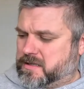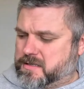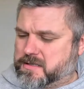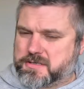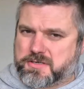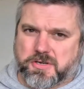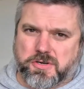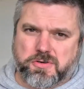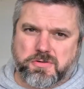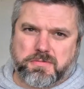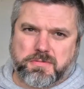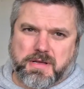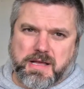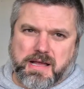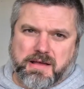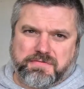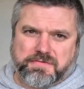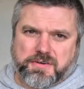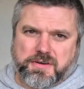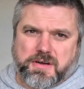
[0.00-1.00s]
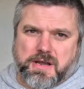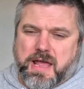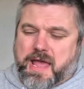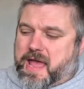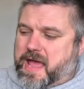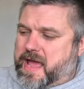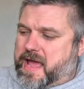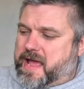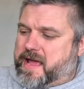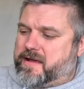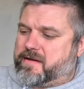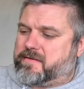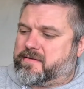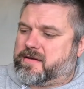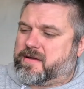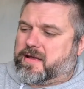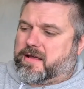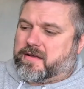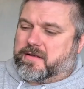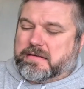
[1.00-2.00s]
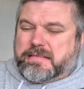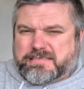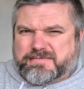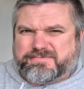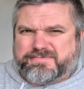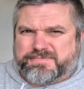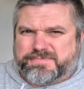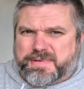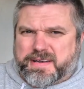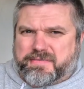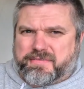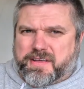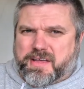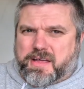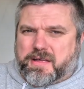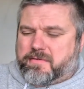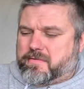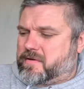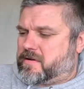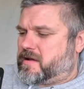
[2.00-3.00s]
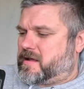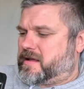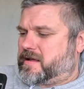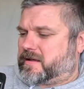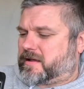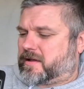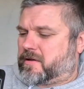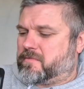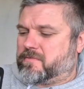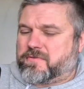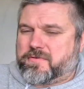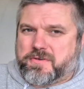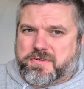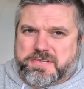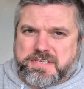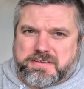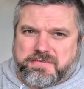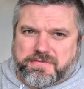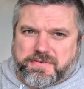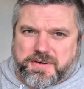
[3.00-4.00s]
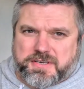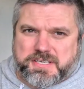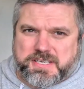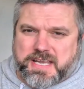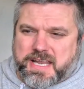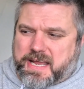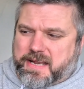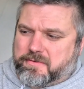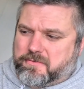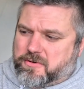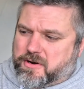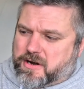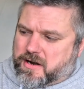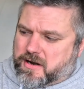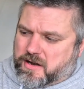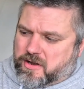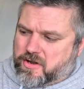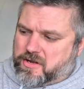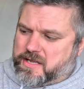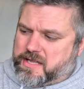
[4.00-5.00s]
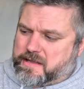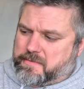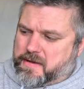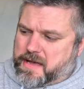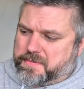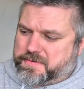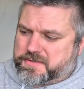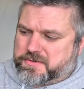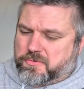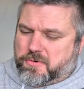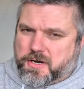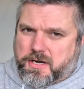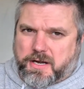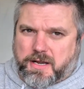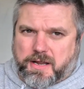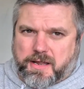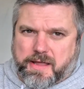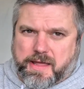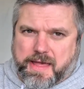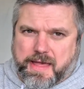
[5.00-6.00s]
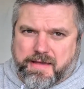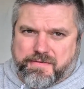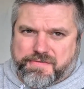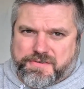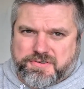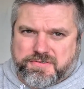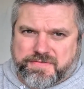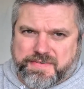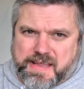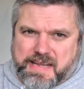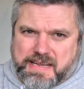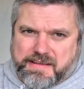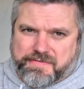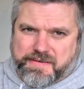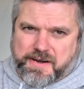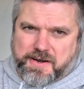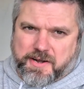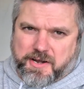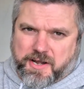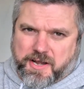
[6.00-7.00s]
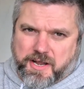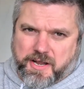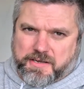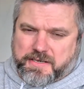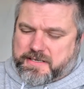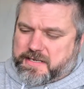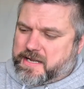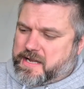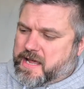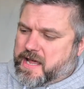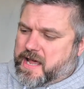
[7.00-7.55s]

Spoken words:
So after a bit of a confusing first night where I couldn't get the maps to work, I finally figured it out.